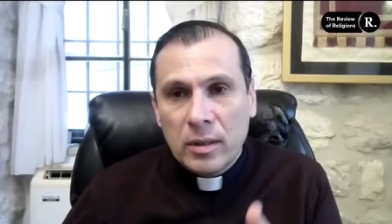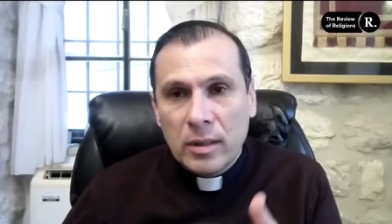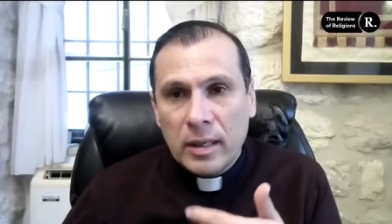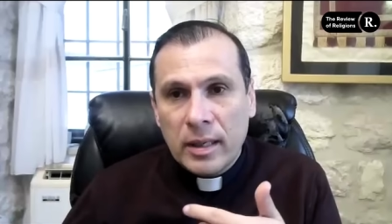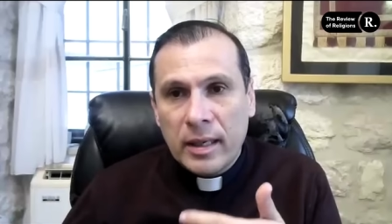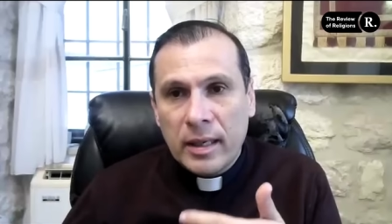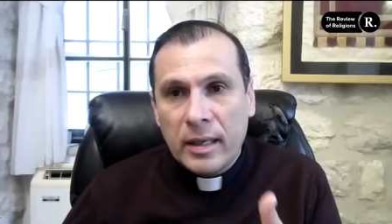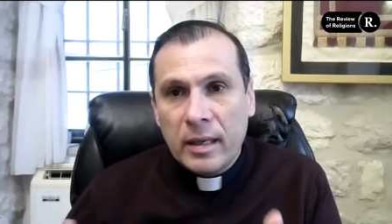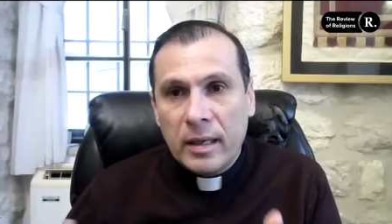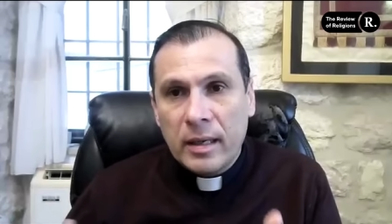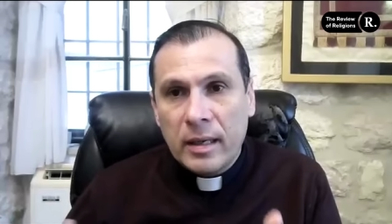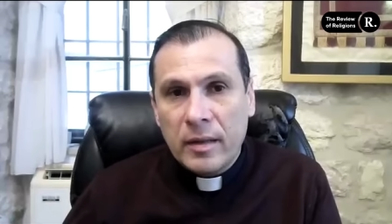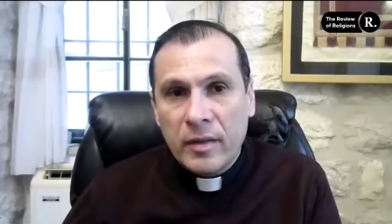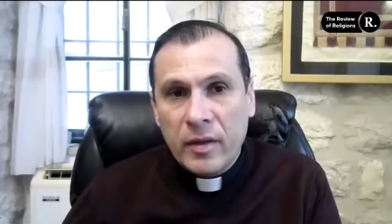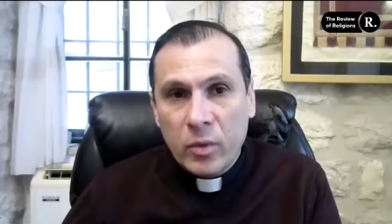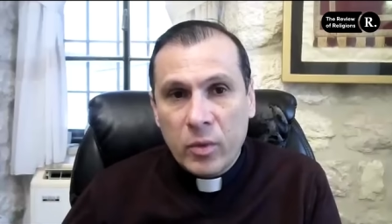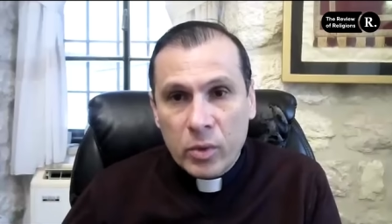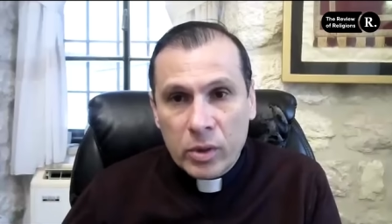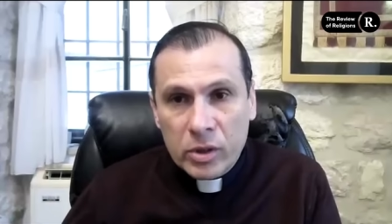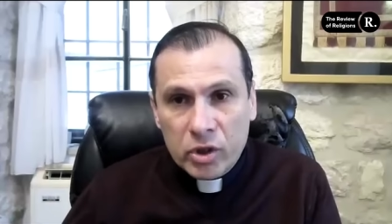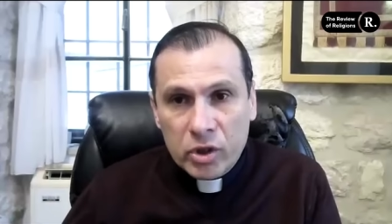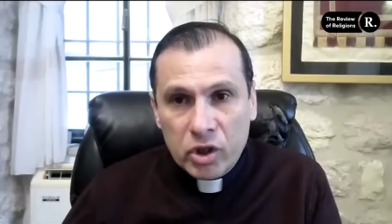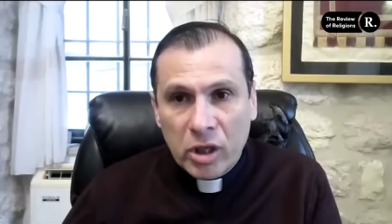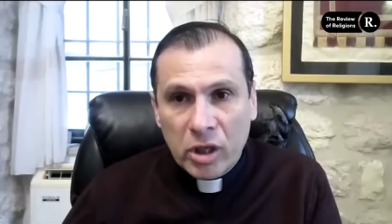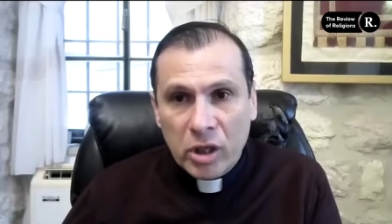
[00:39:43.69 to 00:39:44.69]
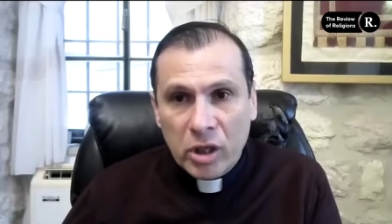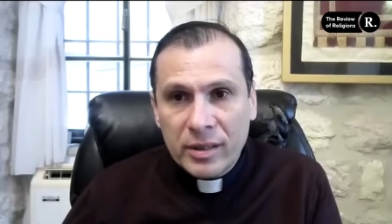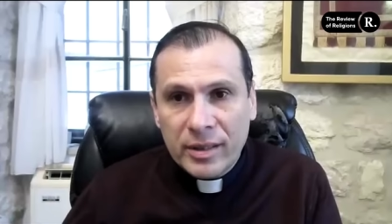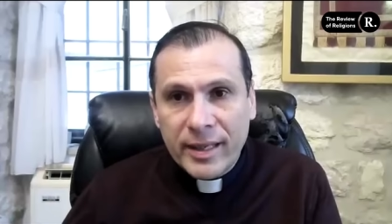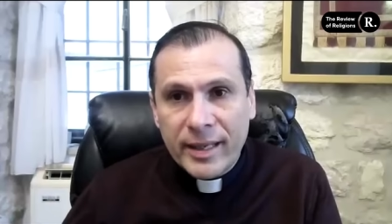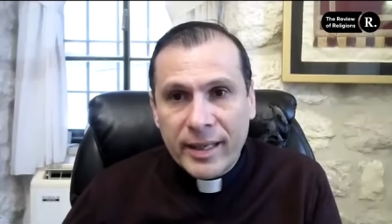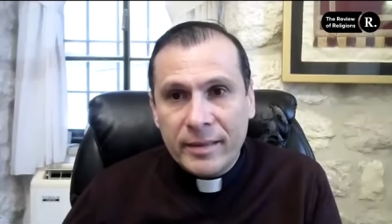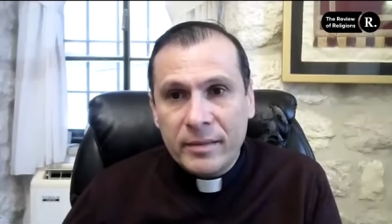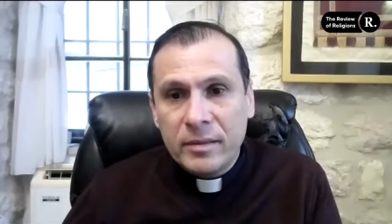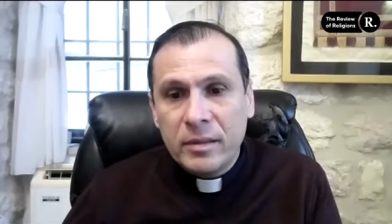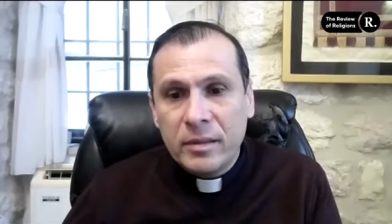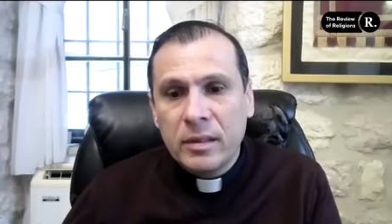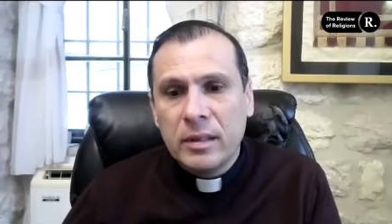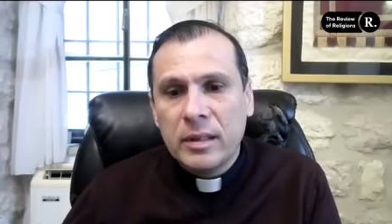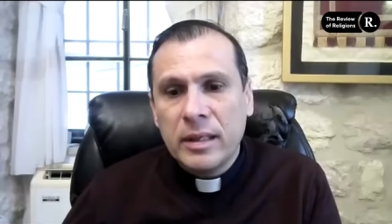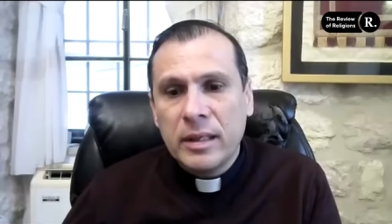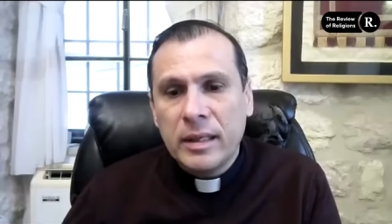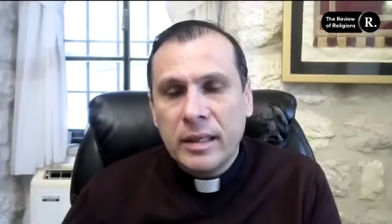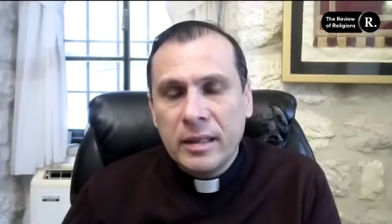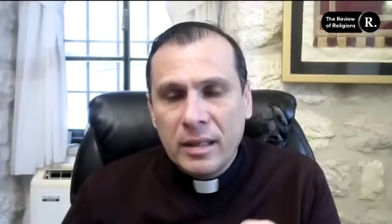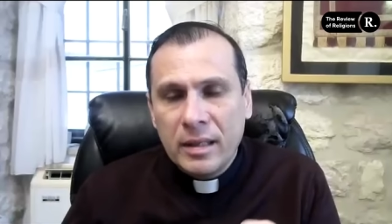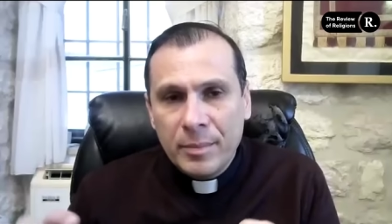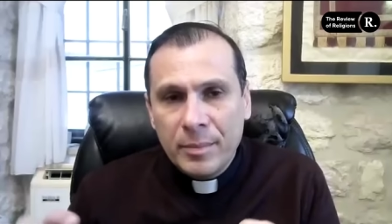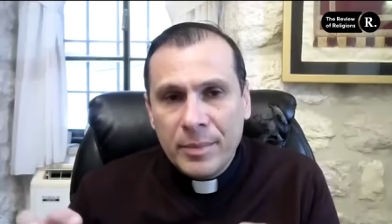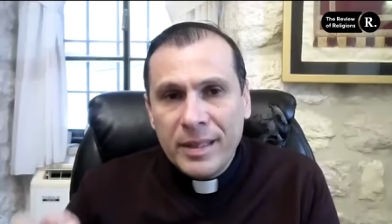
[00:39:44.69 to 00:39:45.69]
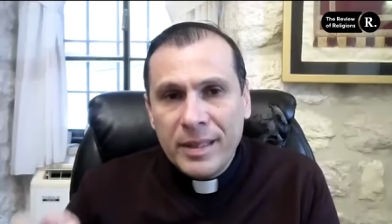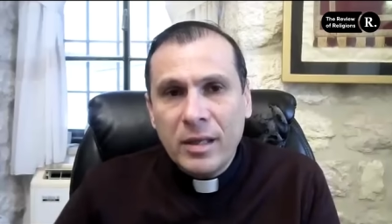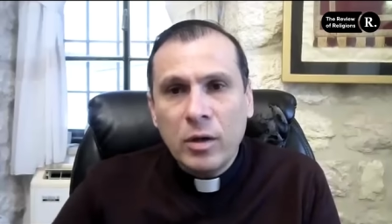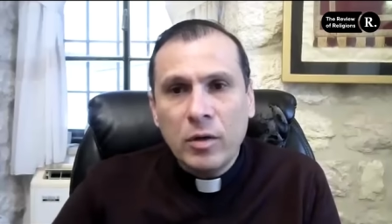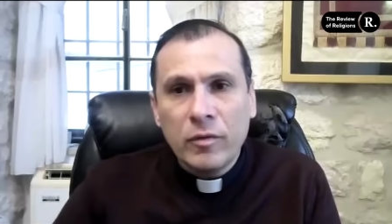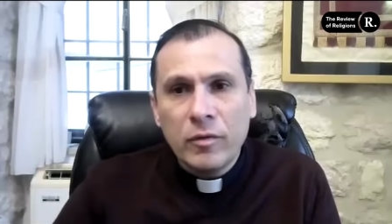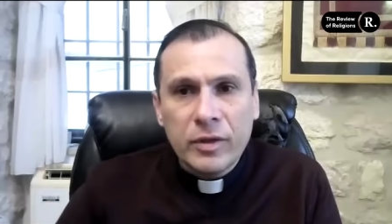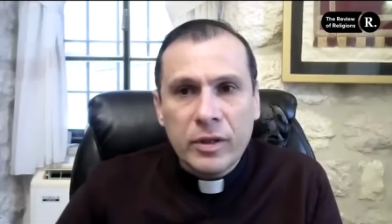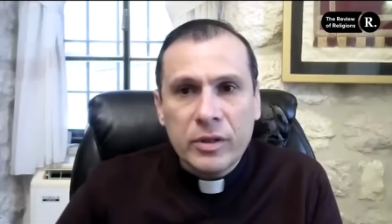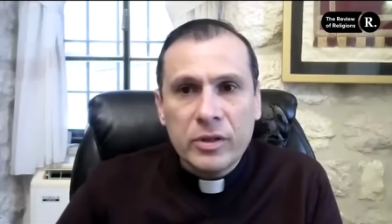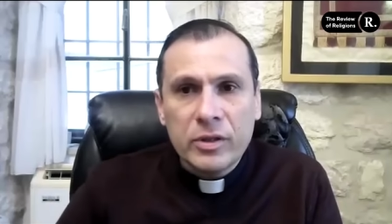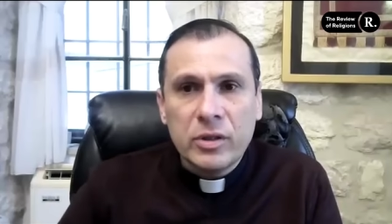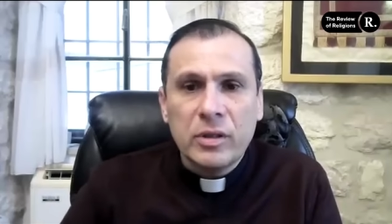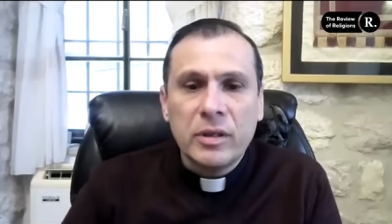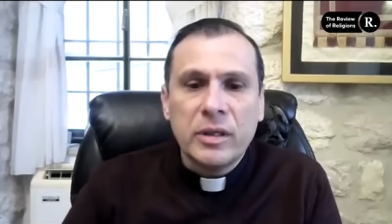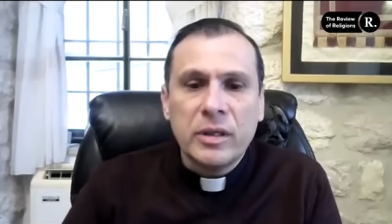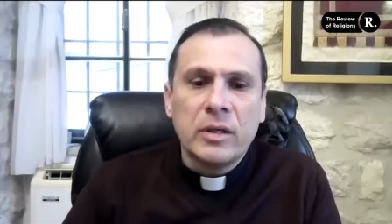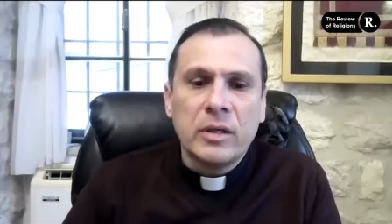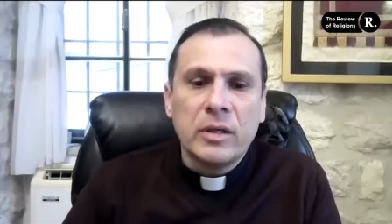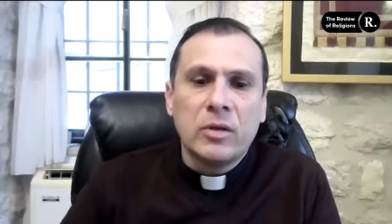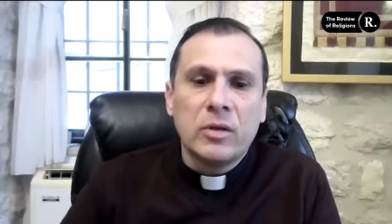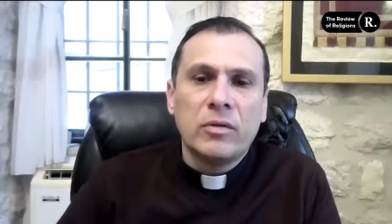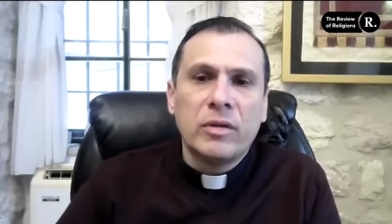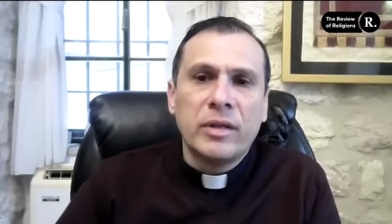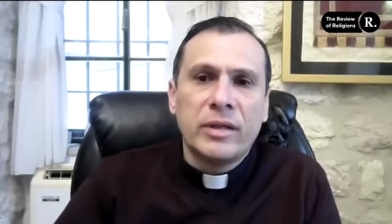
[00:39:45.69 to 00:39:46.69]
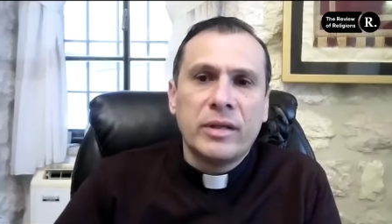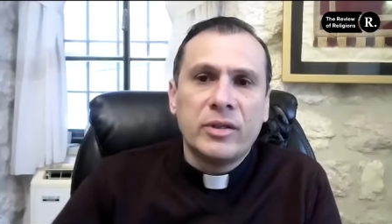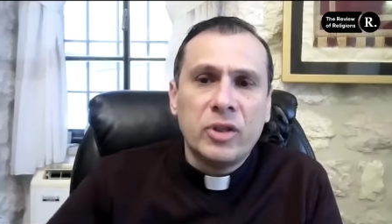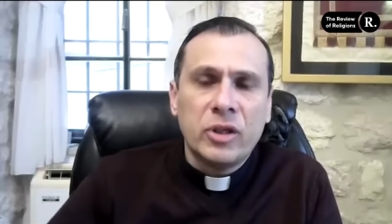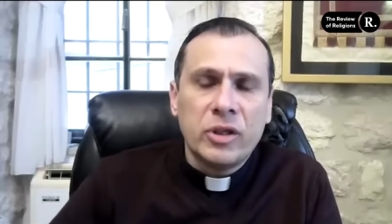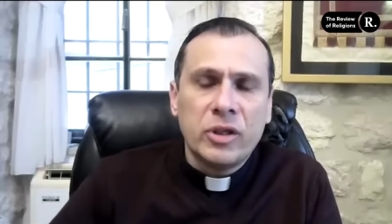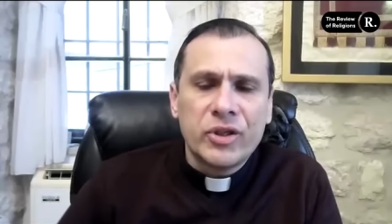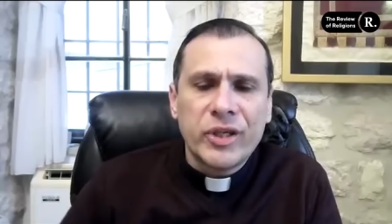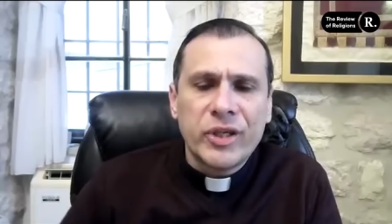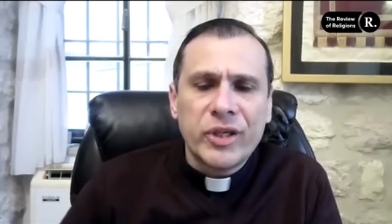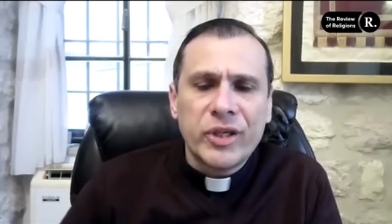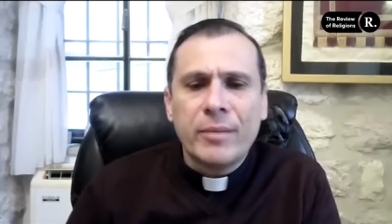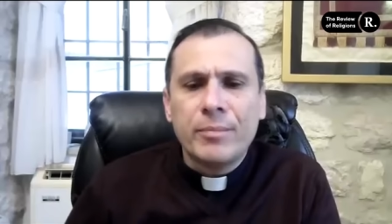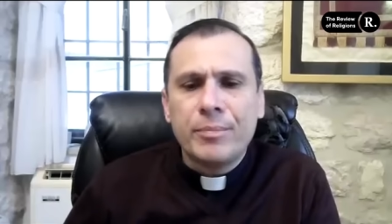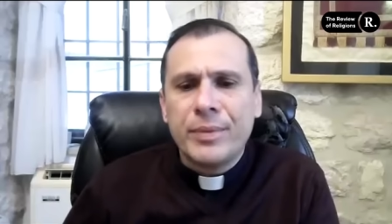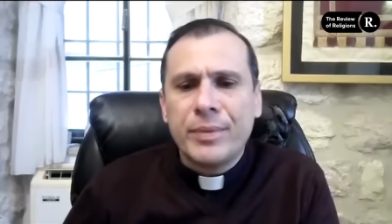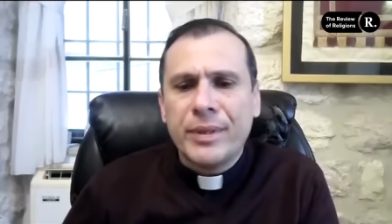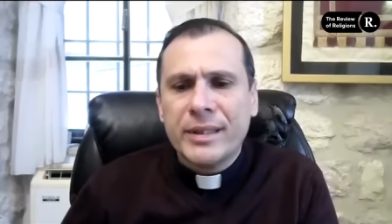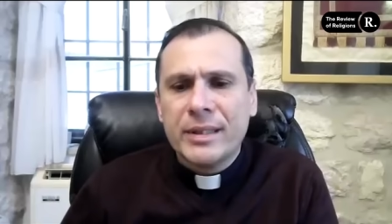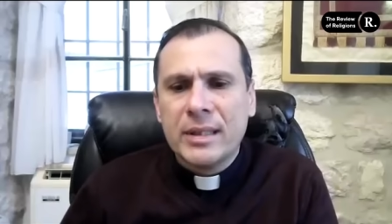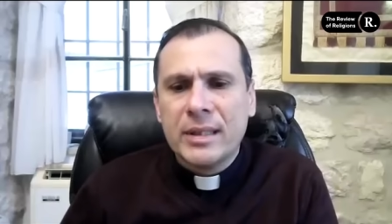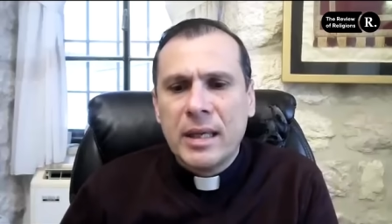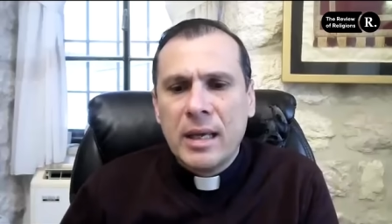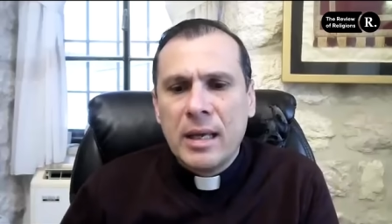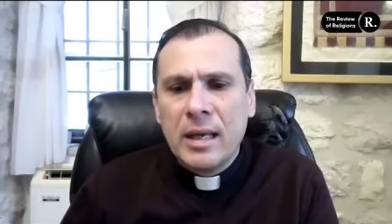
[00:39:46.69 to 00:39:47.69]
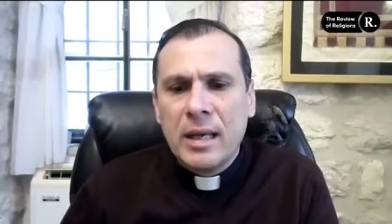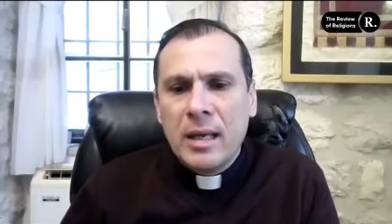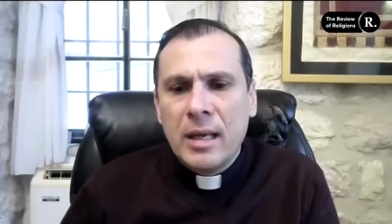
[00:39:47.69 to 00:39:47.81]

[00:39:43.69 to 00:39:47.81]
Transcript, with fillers: Uh, they were shot dead in the middle of the, you know, the church campus.